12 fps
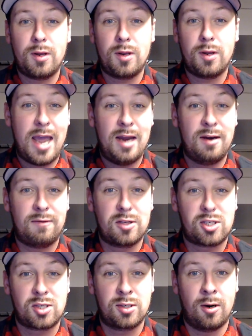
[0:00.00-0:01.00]
the end of the
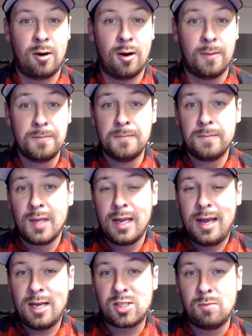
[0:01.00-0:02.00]
cigar
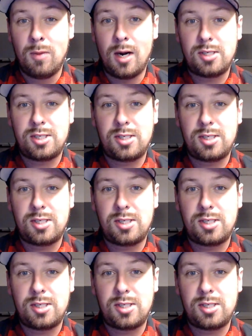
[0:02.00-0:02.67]
as much than